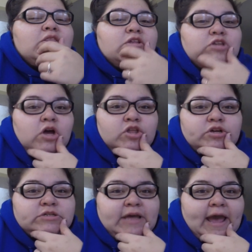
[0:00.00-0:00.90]
The
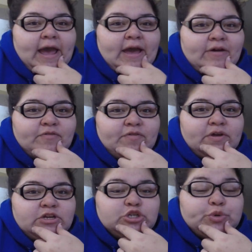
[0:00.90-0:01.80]
Dodgers have
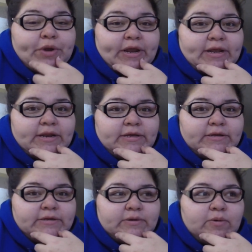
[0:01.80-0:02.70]
traded
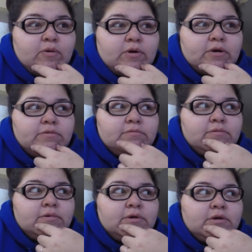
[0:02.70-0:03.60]
or
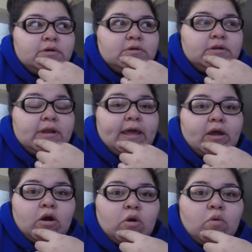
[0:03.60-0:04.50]

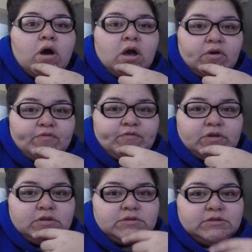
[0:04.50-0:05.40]
let go of
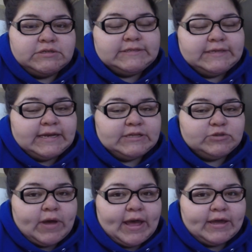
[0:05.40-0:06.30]
Skinny
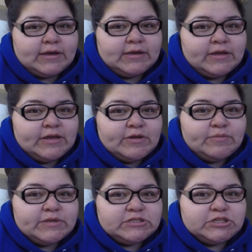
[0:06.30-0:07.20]
Swag,
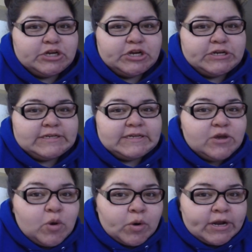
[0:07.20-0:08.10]
Mr. D.
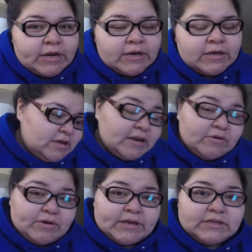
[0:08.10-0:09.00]
Gordon.
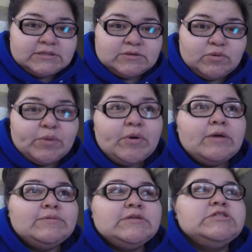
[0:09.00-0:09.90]
Anyways, we woke
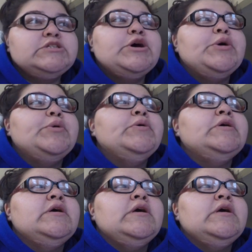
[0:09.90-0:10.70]
up to snow